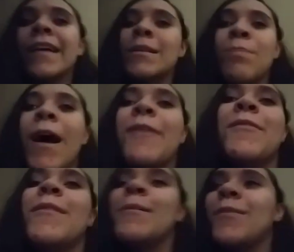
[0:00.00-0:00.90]
that's
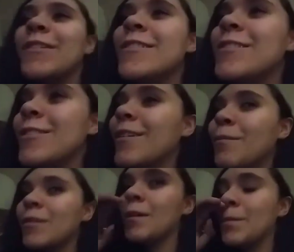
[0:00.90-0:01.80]
probably what I'm gonna do.
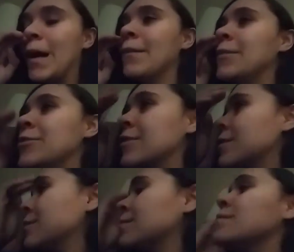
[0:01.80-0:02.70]
I'm gonna probably
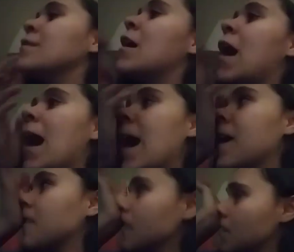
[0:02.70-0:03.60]
just,
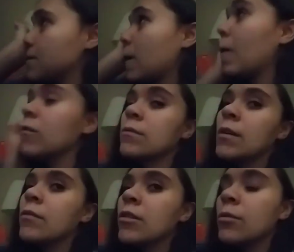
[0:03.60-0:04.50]
I'm gonna just close
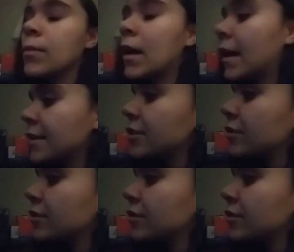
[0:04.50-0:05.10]
my window blind,